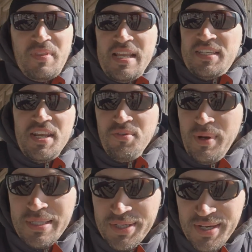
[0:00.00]
It's here.
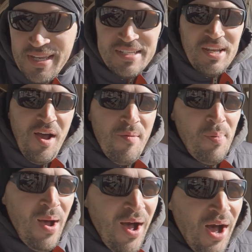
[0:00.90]
Winter is
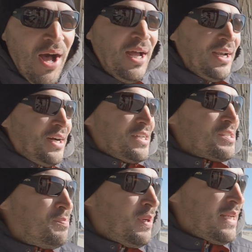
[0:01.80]
upon
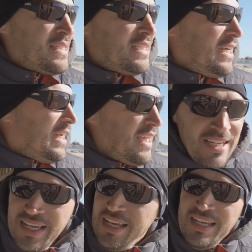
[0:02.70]
us, but hey,